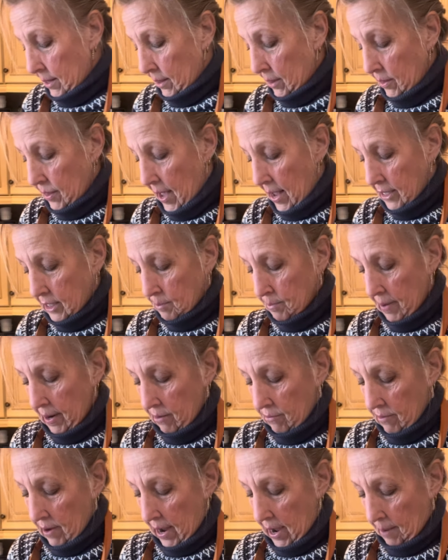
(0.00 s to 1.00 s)
That's my
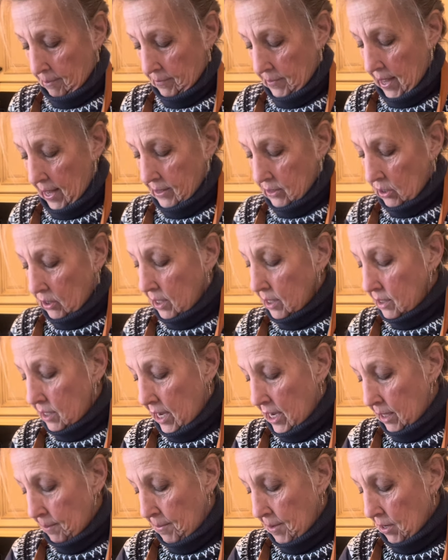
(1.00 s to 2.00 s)
wrap. That's going to
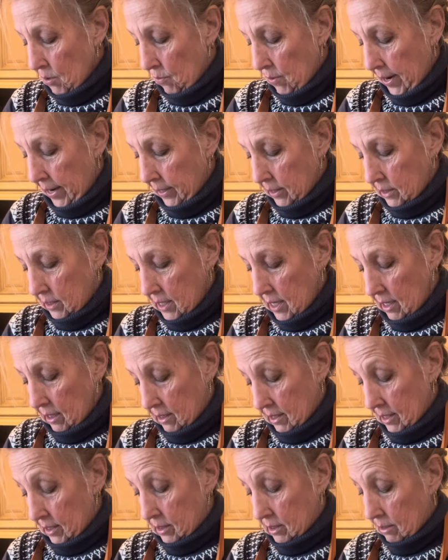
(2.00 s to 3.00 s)
take me a while to eat
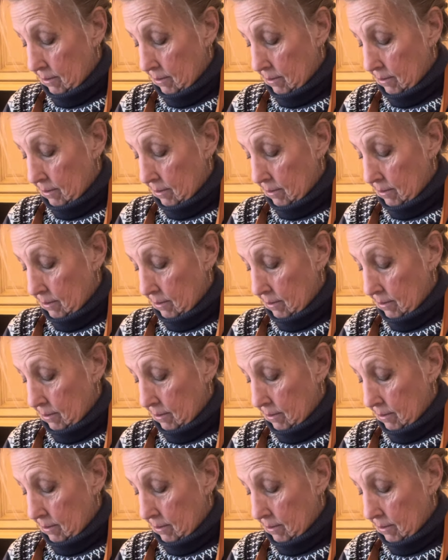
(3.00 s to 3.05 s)
this.